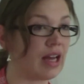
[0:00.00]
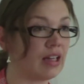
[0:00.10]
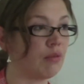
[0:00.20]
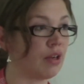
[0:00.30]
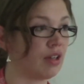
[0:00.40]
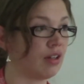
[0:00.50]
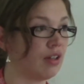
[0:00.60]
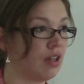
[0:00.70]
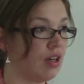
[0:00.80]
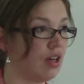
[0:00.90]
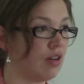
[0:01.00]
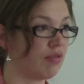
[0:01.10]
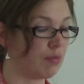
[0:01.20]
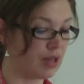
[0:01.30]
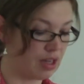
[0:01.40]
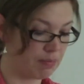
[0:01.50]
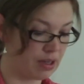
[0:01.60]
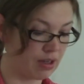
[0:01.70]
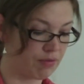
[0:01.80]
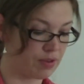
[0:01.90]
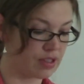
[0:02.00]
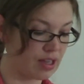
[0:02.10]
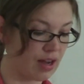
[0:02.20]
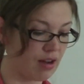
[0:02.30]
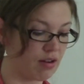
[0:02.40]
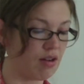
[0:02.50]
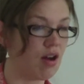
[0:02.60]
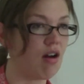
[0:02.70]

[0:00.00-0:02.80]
anyone from keeping for sale,